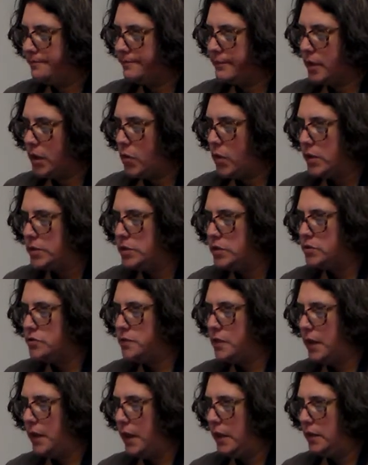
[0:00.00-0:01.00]
the questions
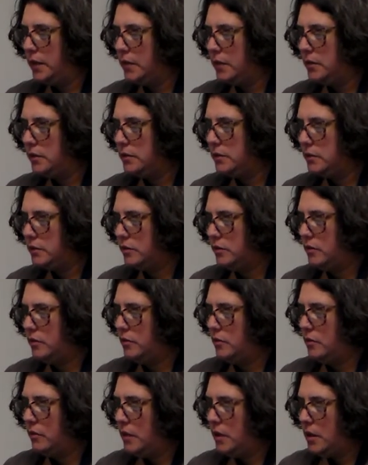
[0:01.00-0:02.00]
related
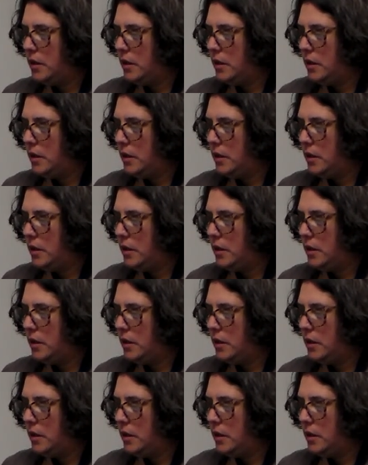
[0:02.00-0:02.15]
to